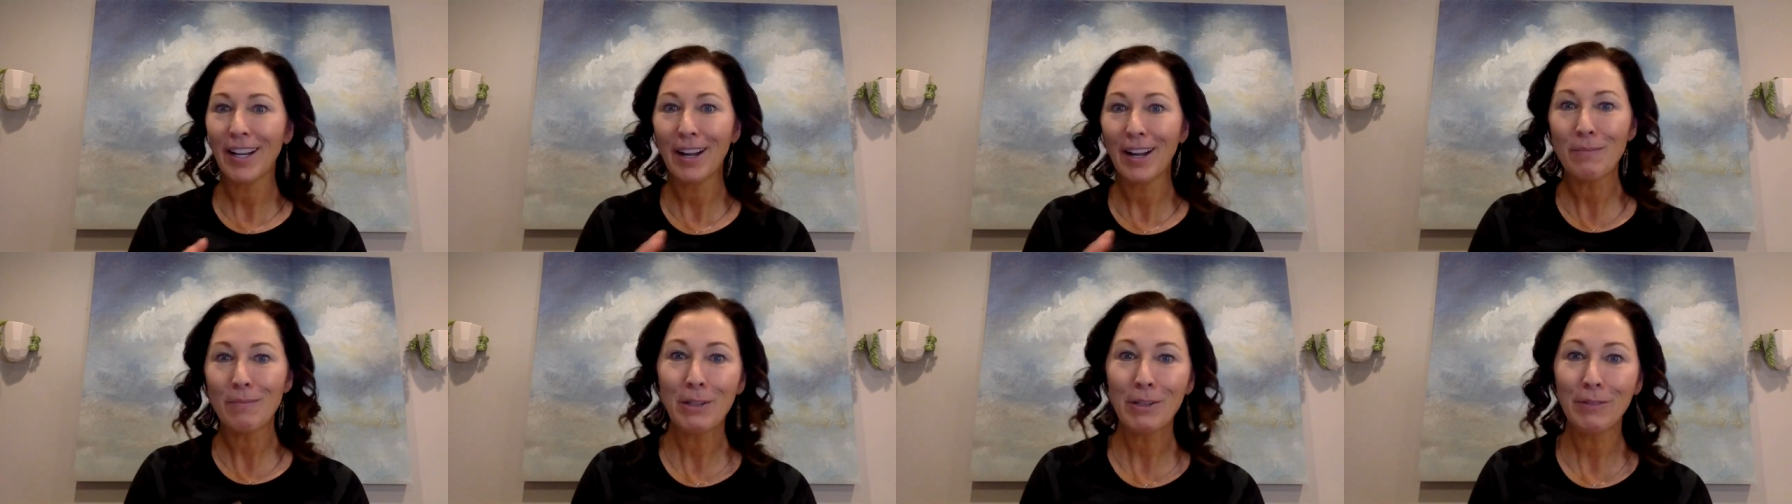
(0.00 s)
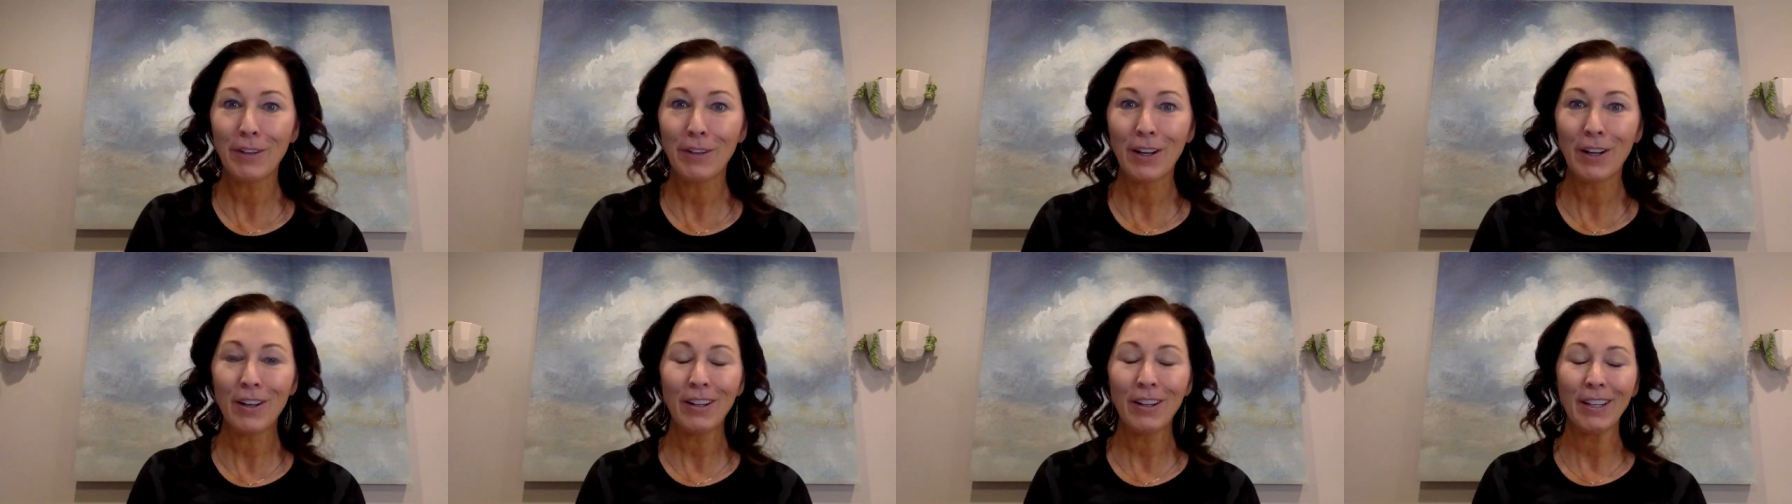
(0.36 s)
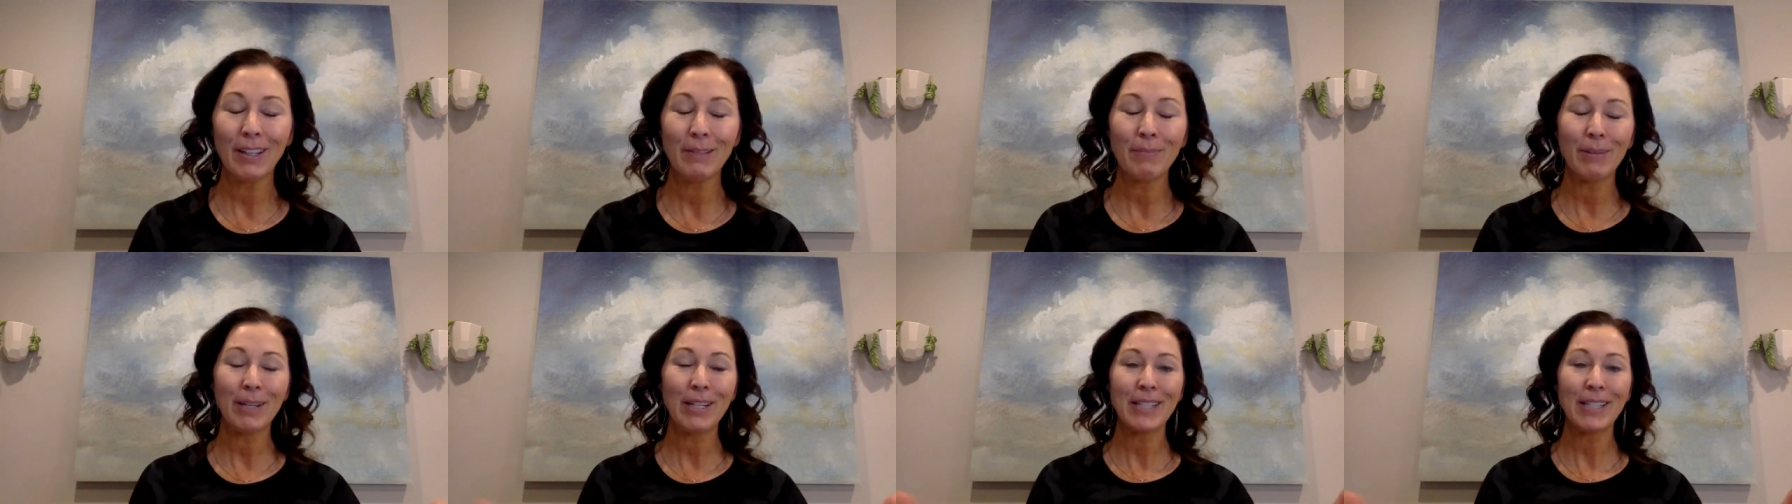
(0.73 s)
Now I'm moving
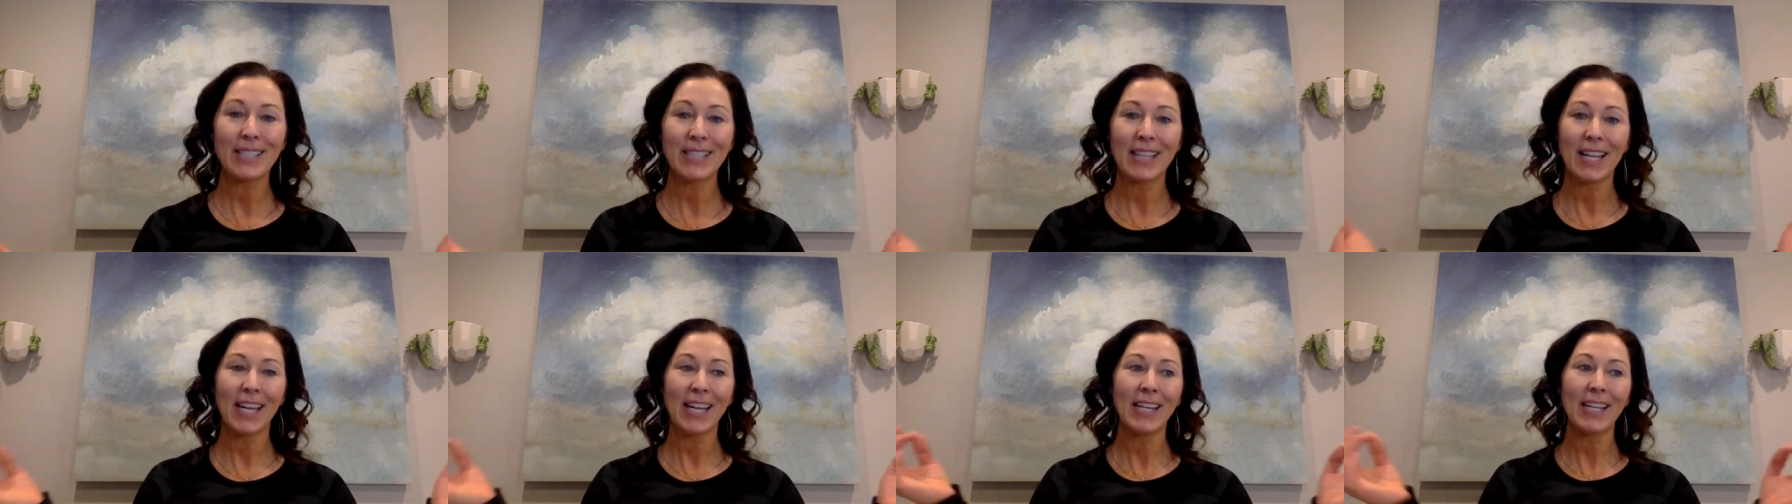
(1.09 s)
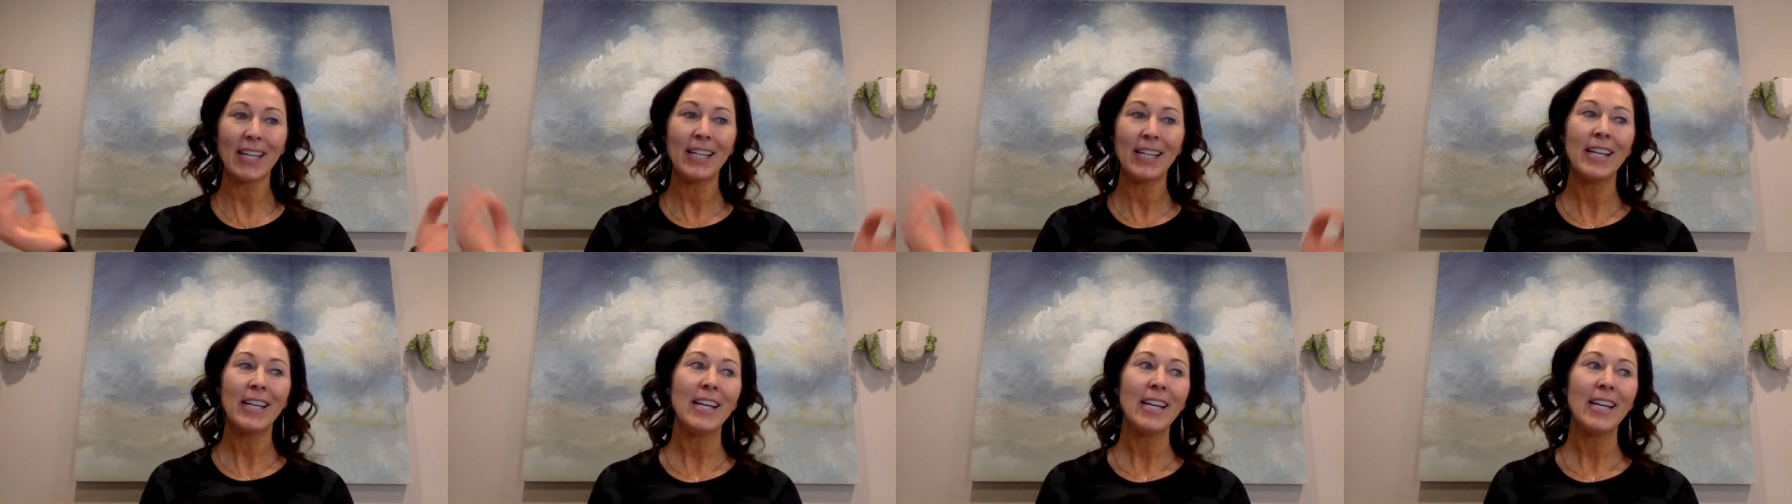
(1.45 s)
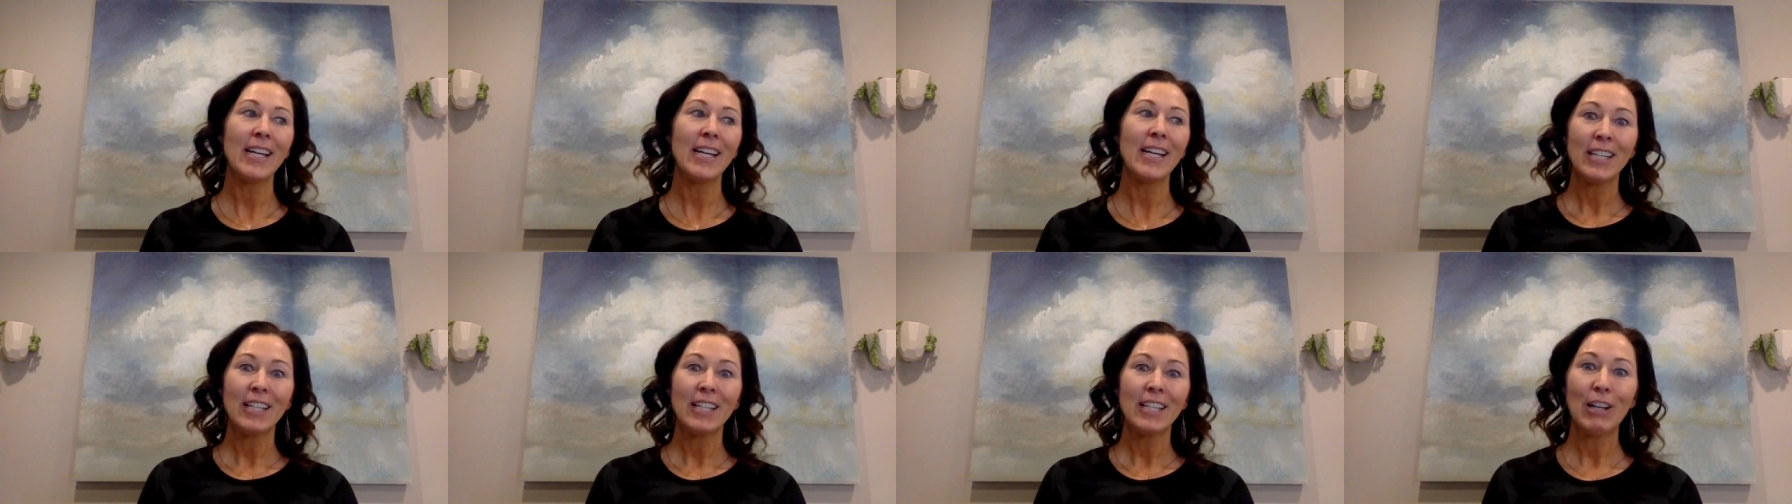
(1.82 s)
on. But it's like,
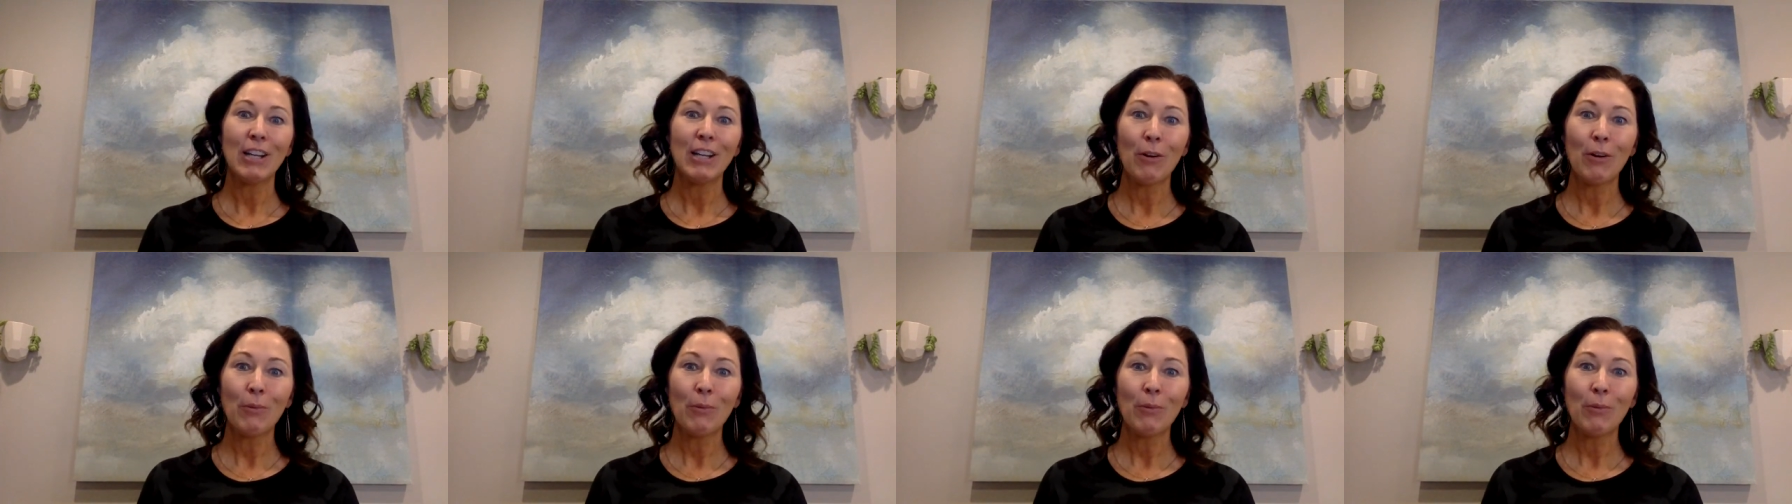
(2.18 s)
you know,